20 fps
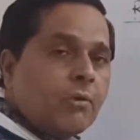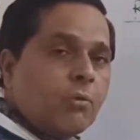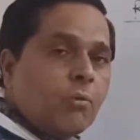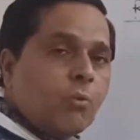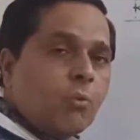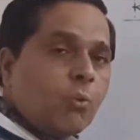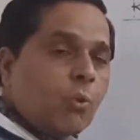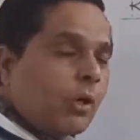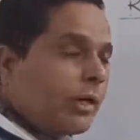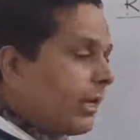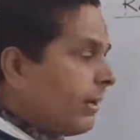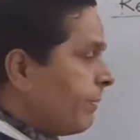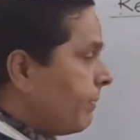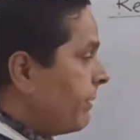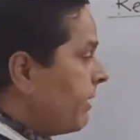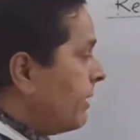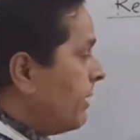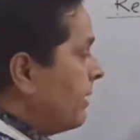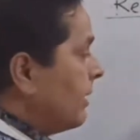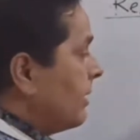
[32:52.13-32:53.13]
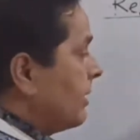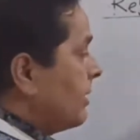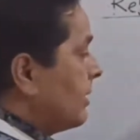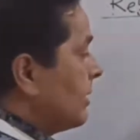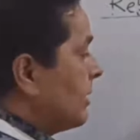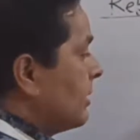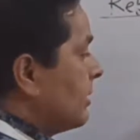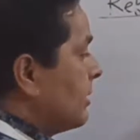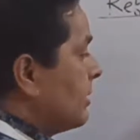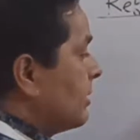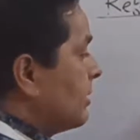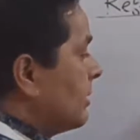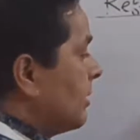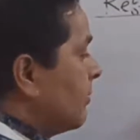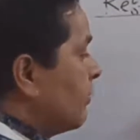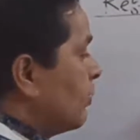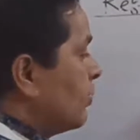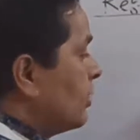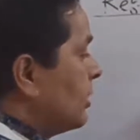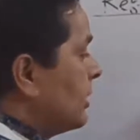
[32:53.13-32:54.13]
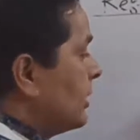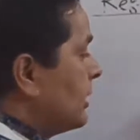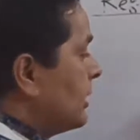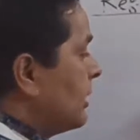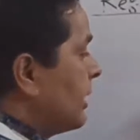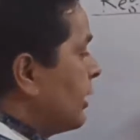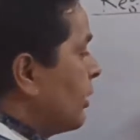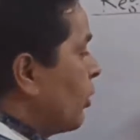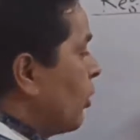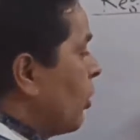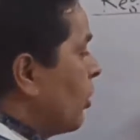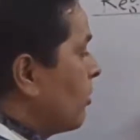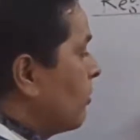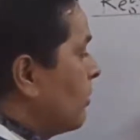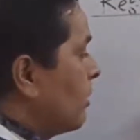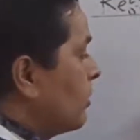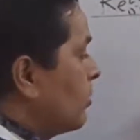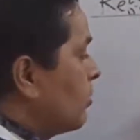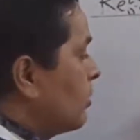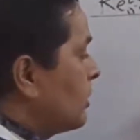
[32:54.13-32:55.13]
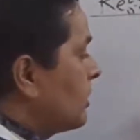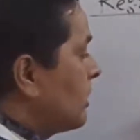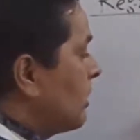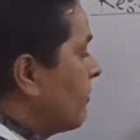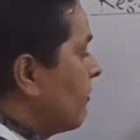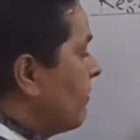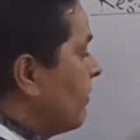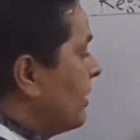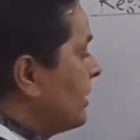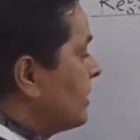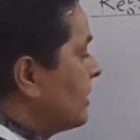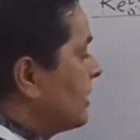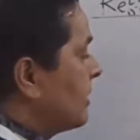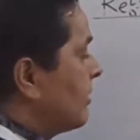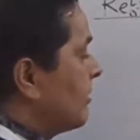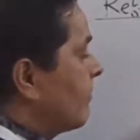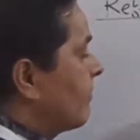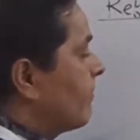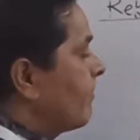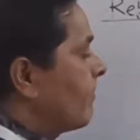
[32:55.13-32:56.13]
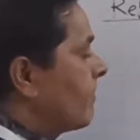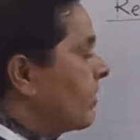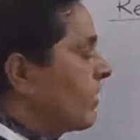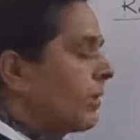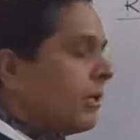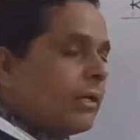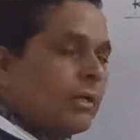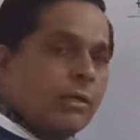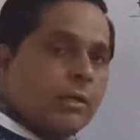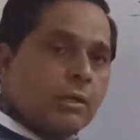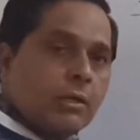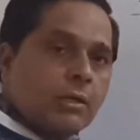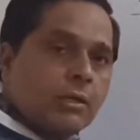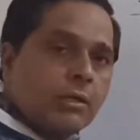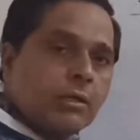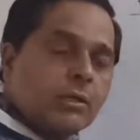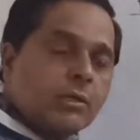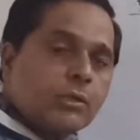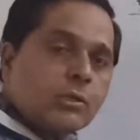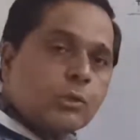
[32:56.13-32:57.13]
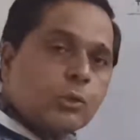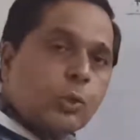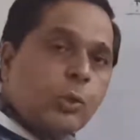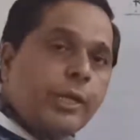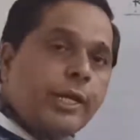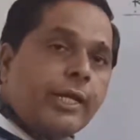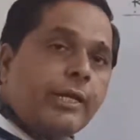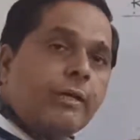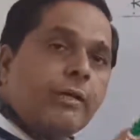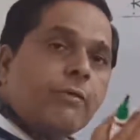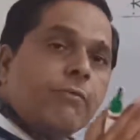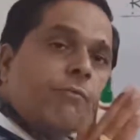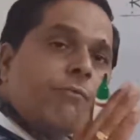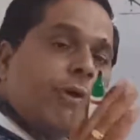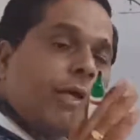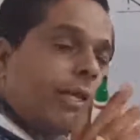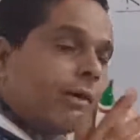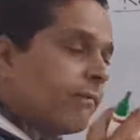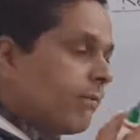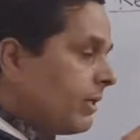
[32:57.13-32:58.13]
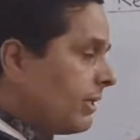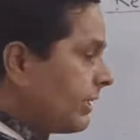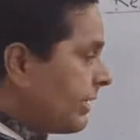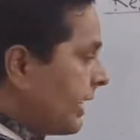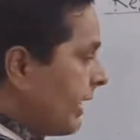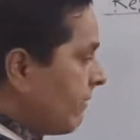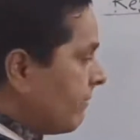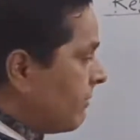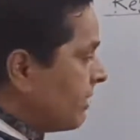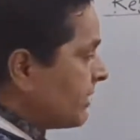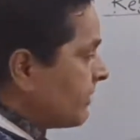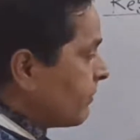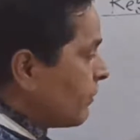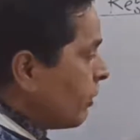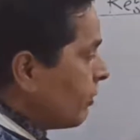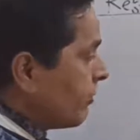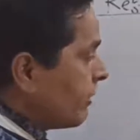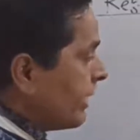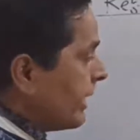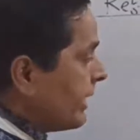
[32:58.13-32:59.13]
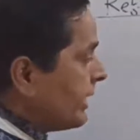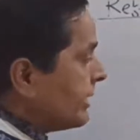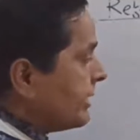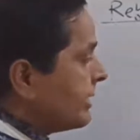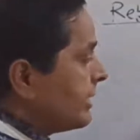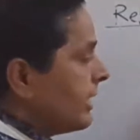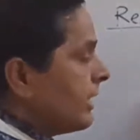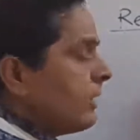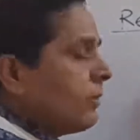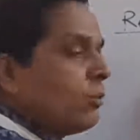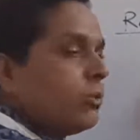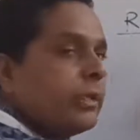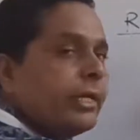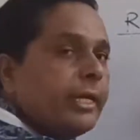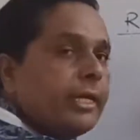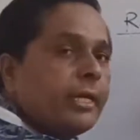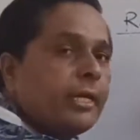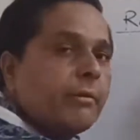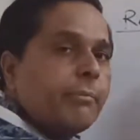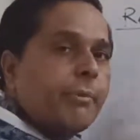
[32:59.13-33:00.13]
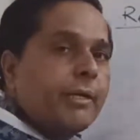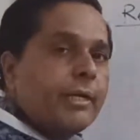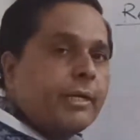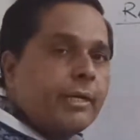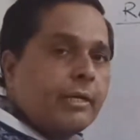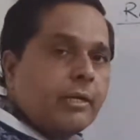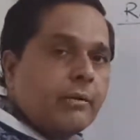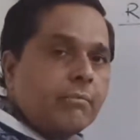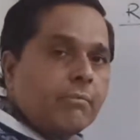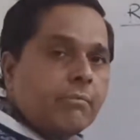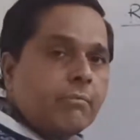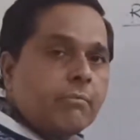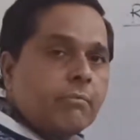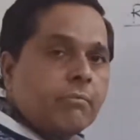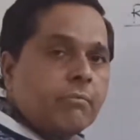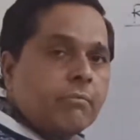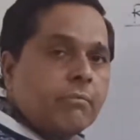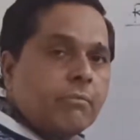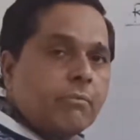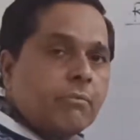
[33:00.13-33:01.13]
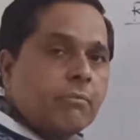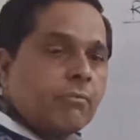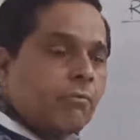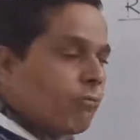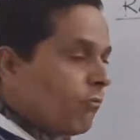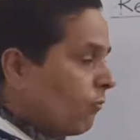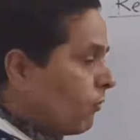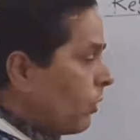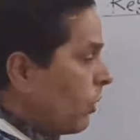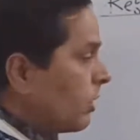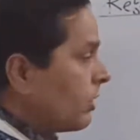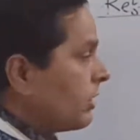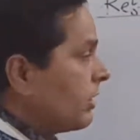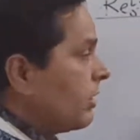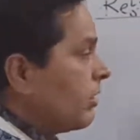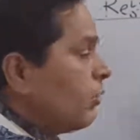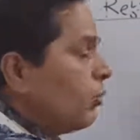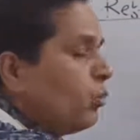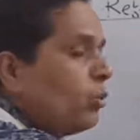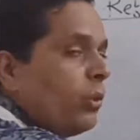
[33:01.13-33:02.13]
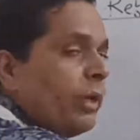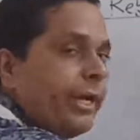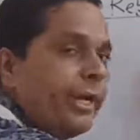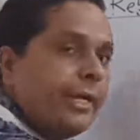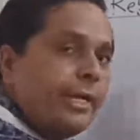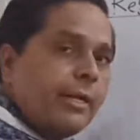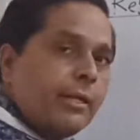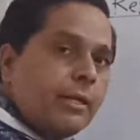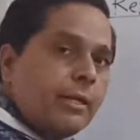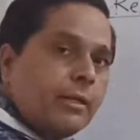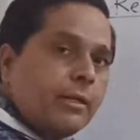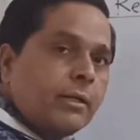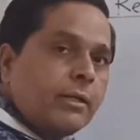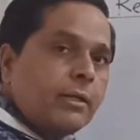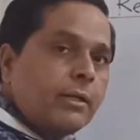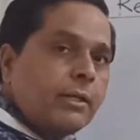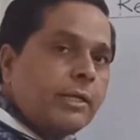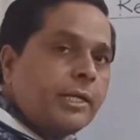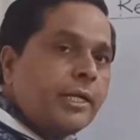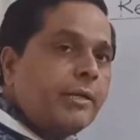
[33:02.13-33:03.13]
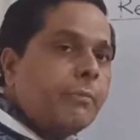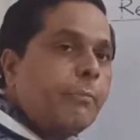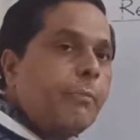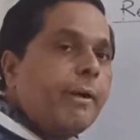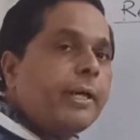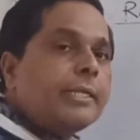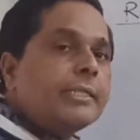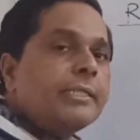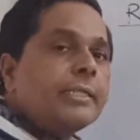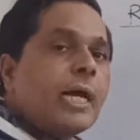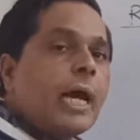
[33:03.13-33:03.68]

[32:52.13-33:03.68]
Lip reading: what happened? Suppose this is the normal to the surface. So it, whenever travels from denser to rarer medium, water to air, it bends